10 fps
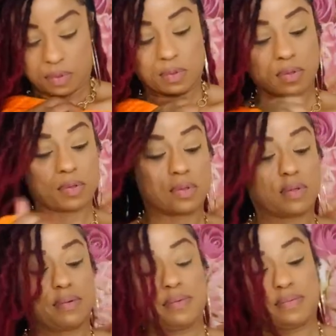
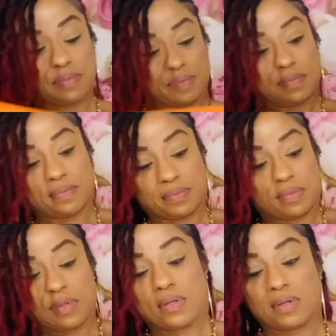
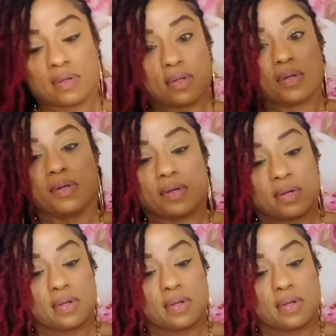(silence)